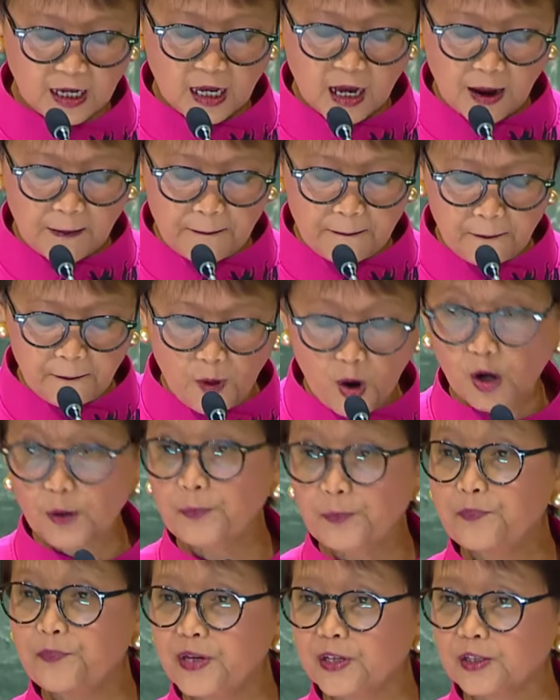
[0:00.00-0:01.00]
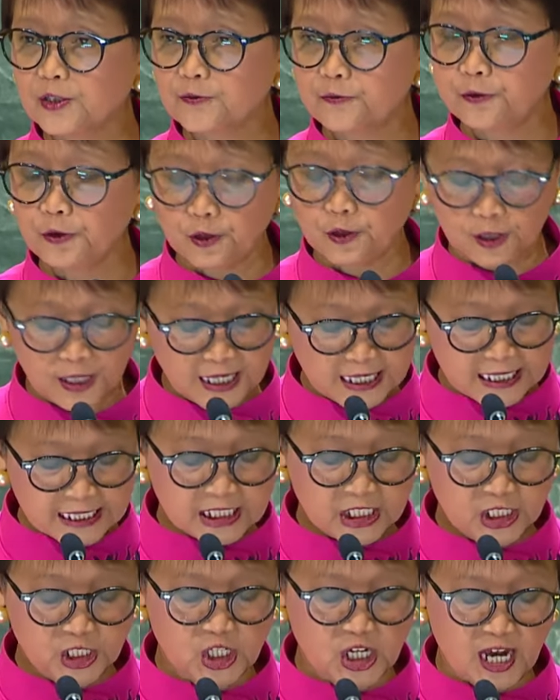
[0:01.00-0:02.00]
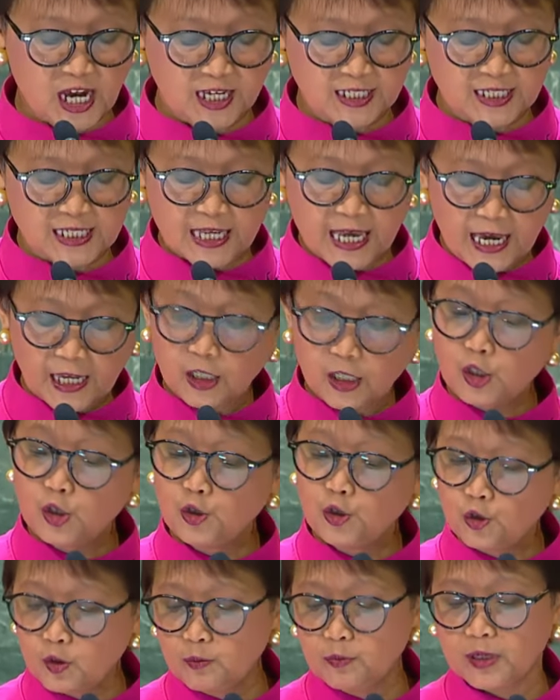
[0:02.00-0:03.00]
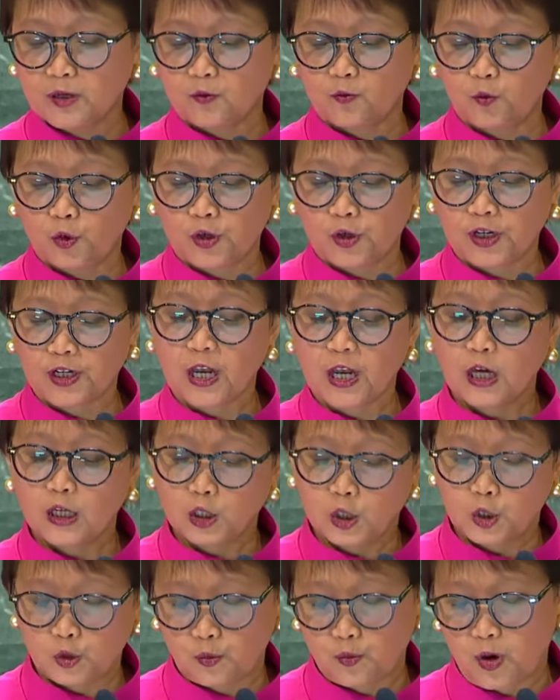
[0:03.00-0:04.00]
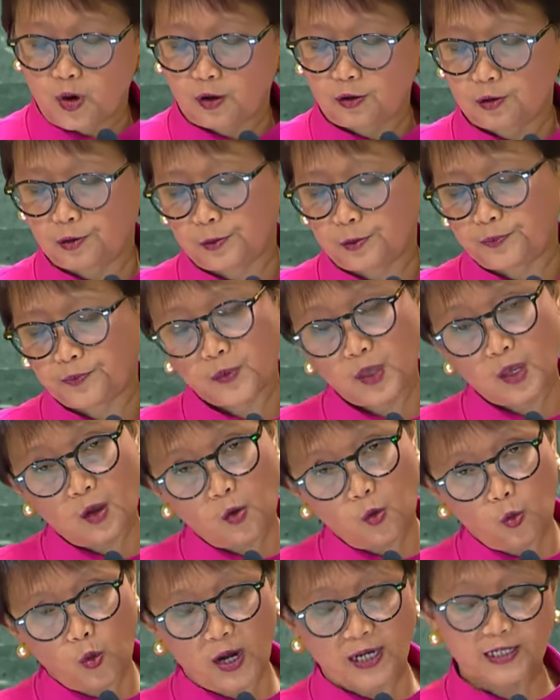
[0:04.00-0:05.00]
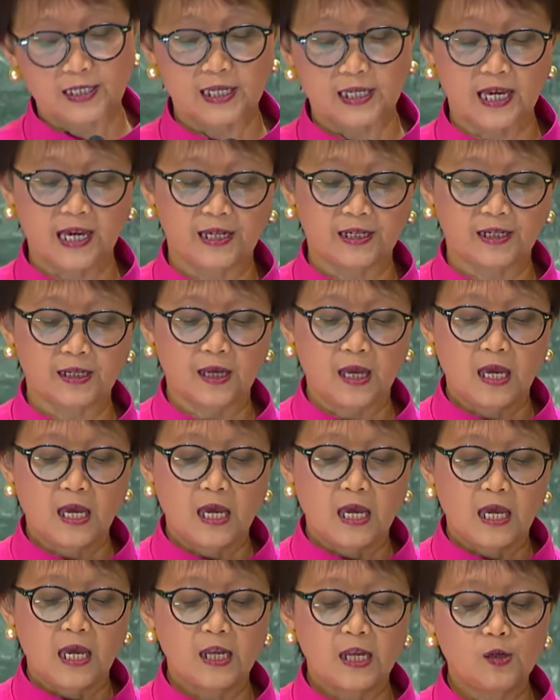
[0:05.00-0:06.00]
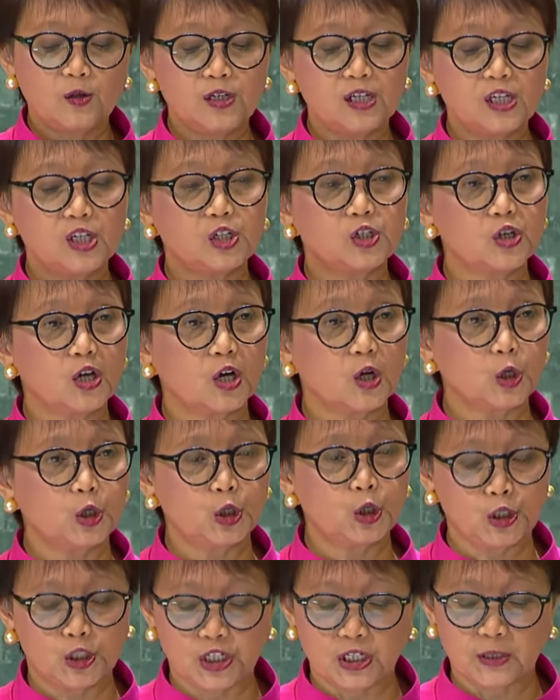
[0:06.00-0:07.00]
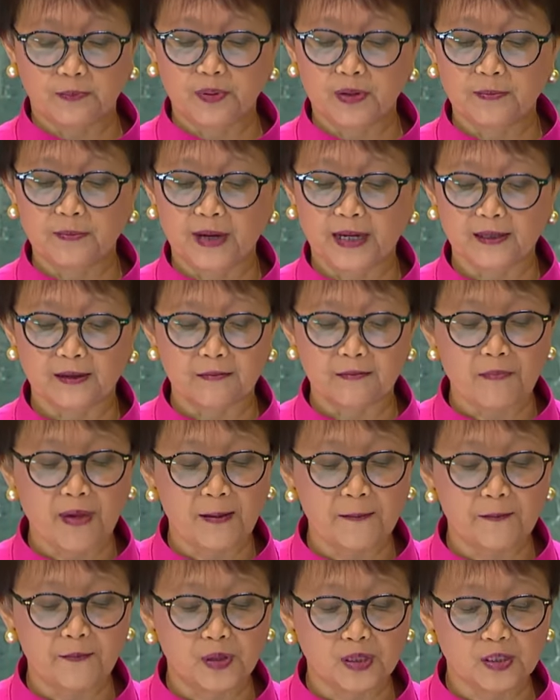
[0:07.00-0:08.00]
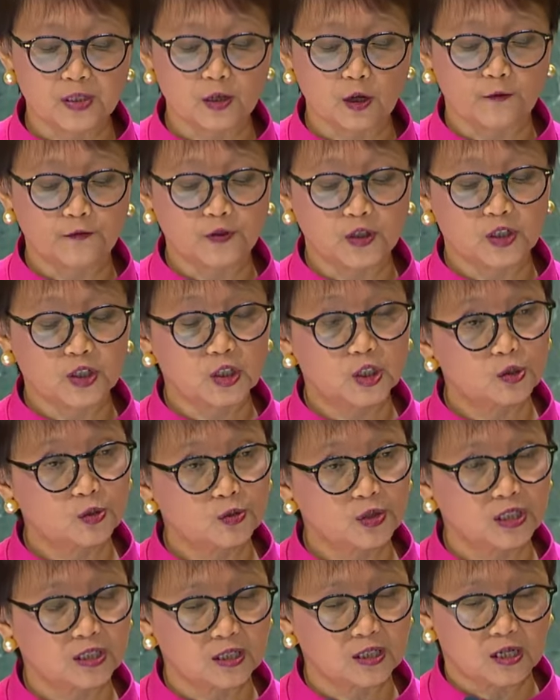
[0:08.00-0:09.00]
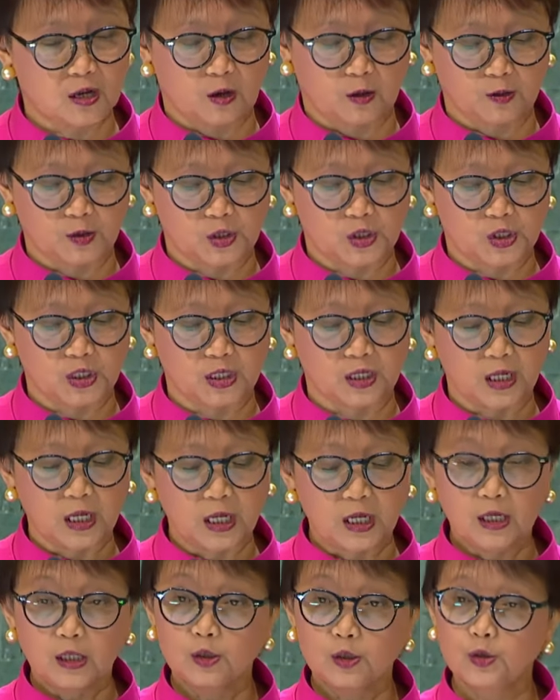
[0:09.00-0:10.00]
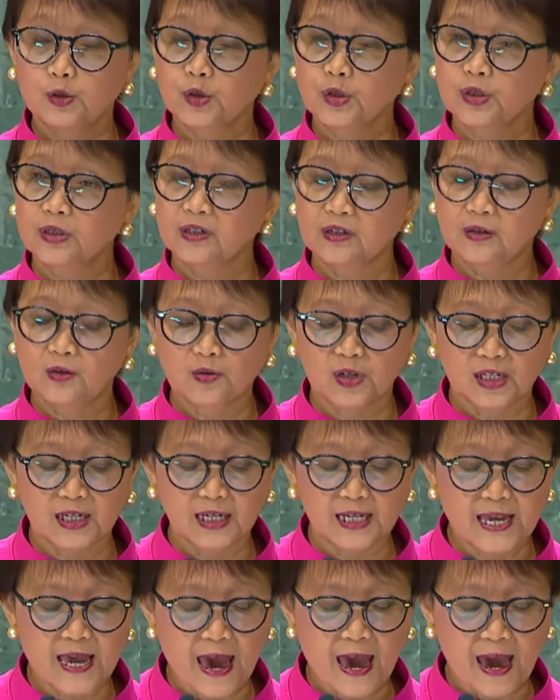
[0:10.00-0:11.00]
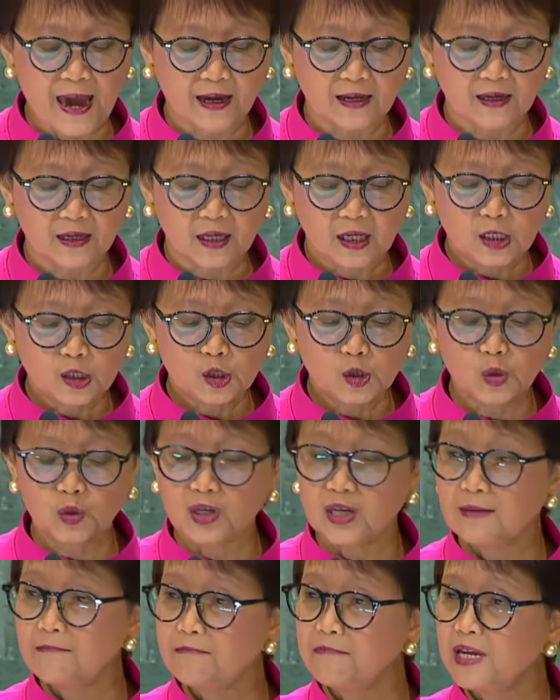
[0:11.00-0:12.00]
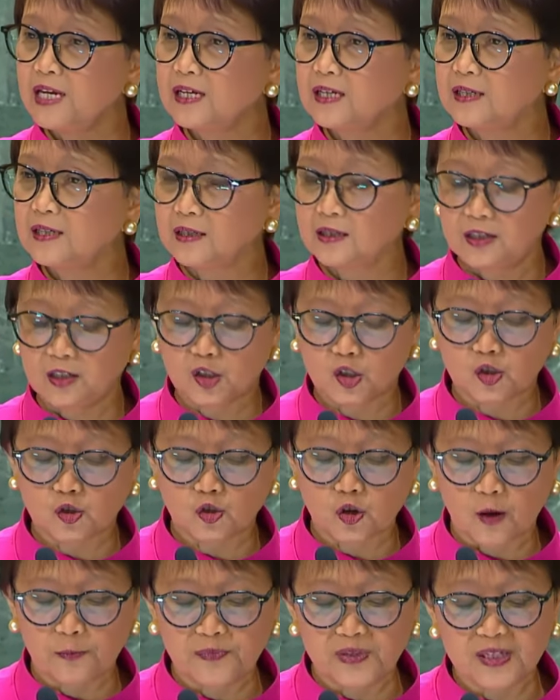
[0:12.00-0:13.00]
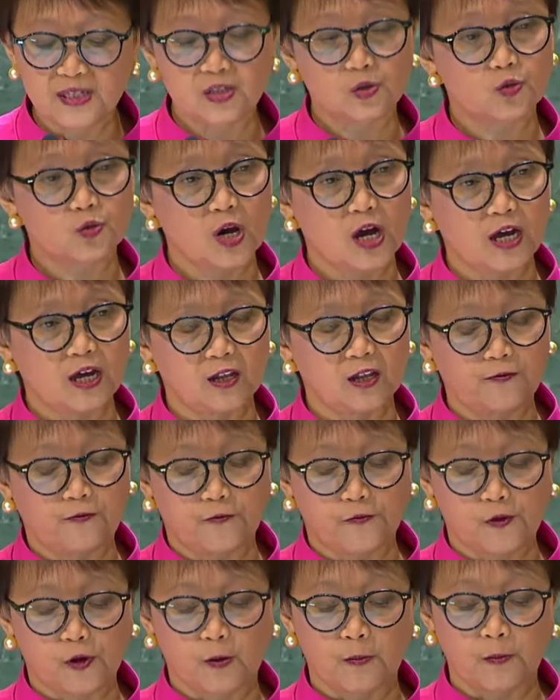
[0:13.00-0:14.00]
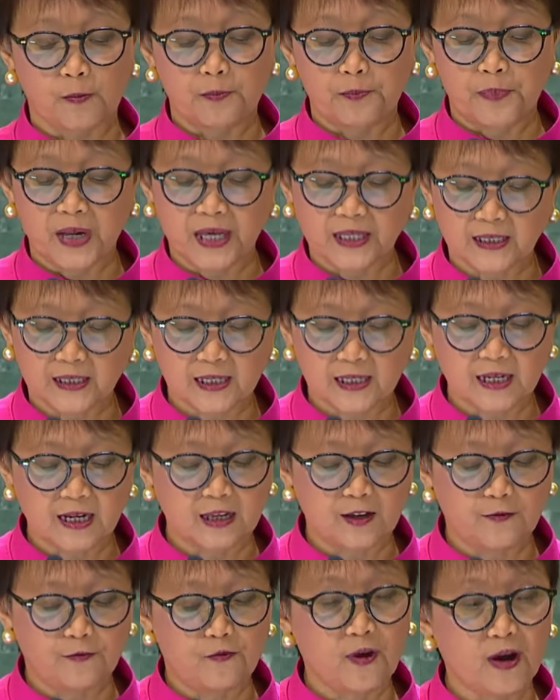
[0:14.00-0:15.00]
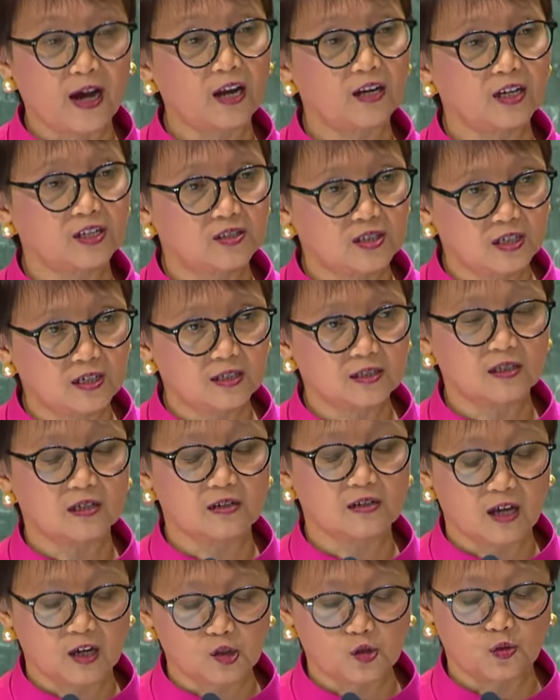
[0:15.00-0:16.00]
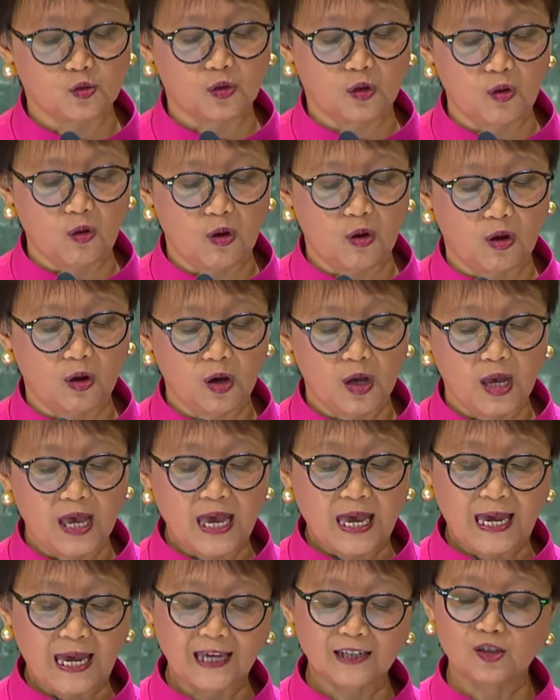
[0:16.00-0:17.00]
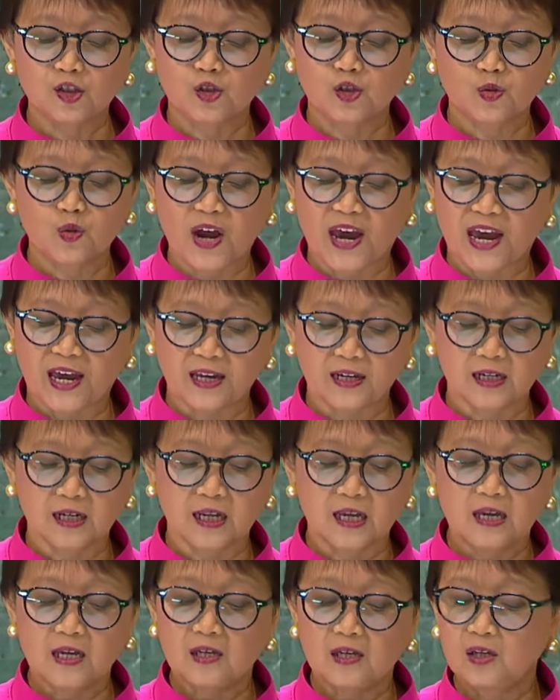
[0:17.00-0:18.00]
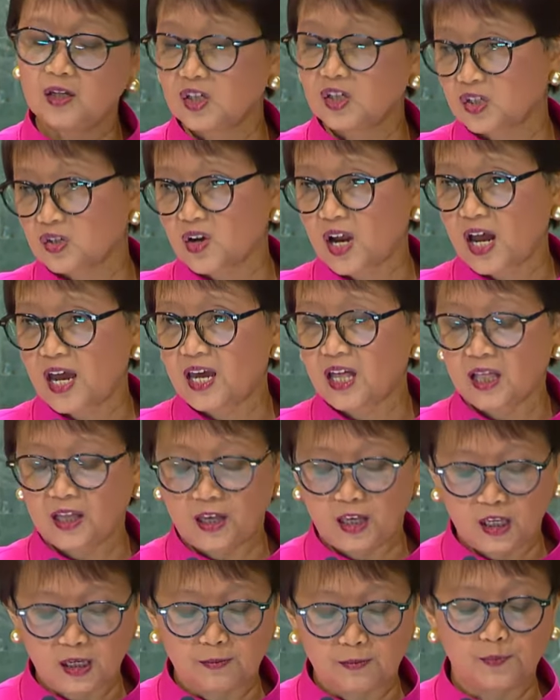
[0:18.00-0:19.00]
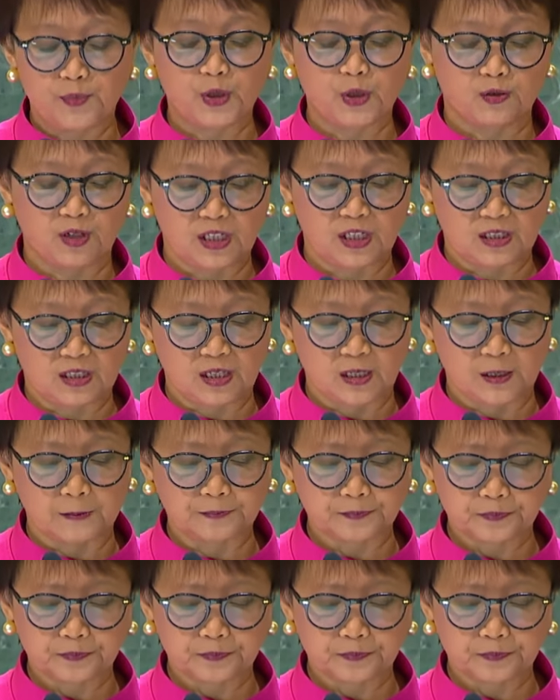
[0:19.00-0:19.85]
a more peaceful, just, and human world tomorrow. Once again, Indonesia urged the permanent members of the Security Council to concretely act to immediately stop Israel from blatantly violating international law and to end Israel impunity.